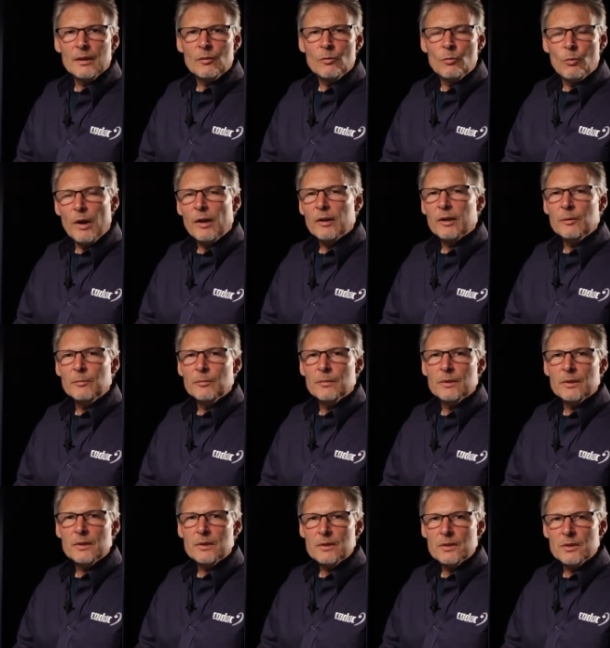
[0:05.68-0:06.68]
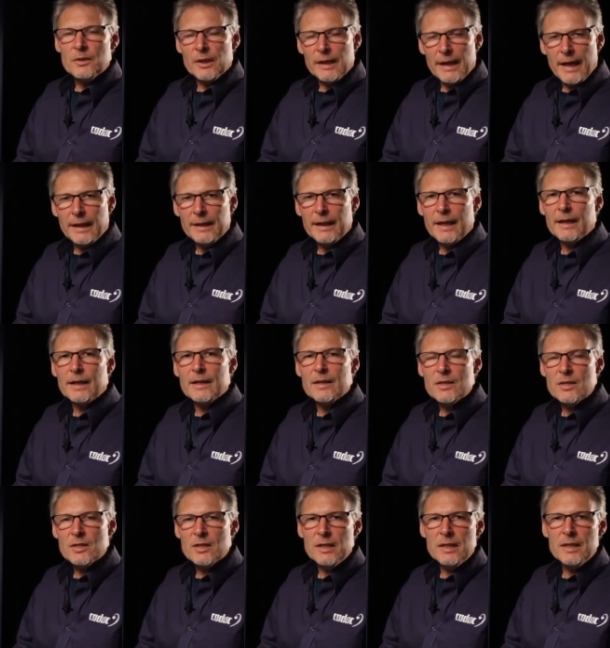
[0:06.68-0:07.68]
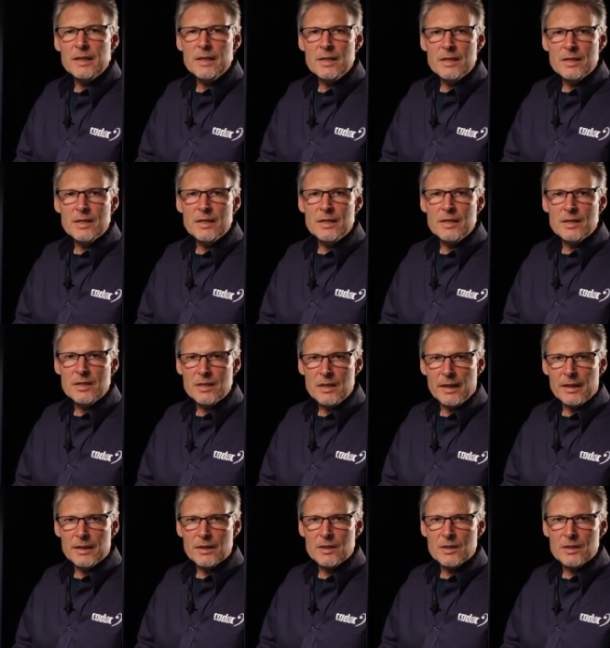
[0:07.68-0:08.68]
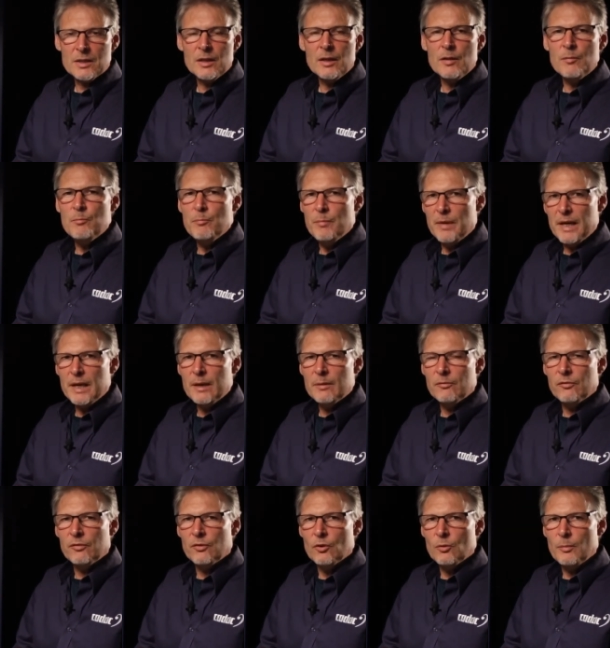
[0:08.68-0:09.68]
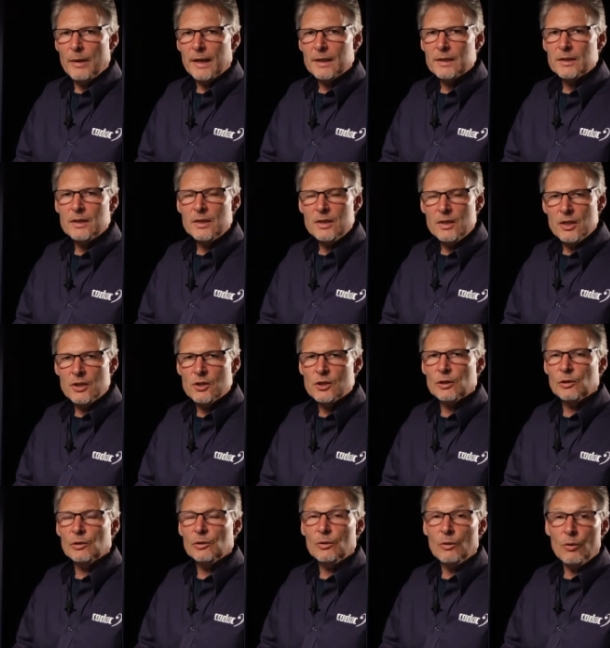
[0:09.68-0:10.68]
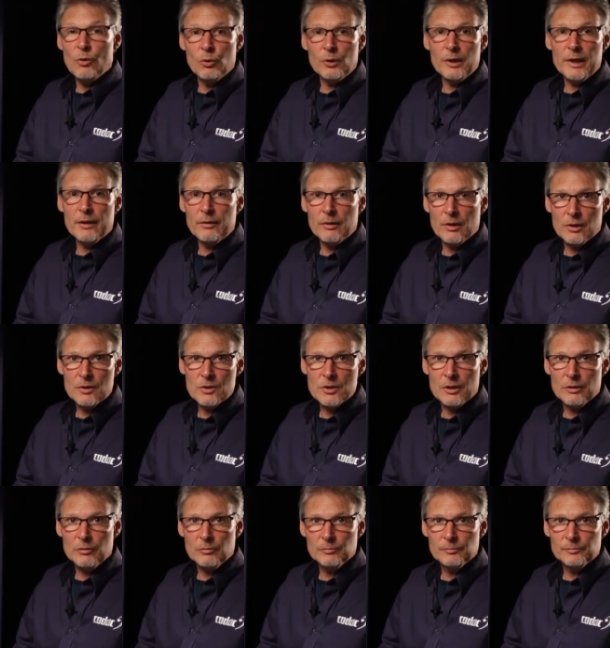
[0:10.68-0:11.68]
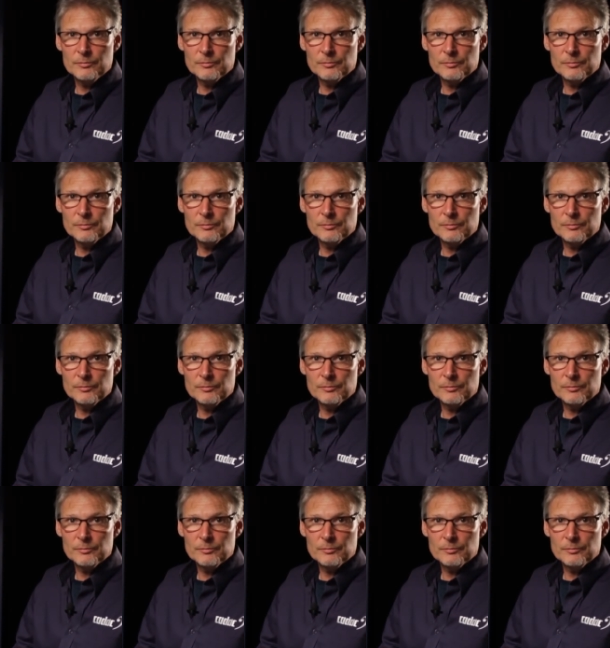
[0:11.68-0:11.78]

welcome to the Cadac CDC6 medium format digital audio console.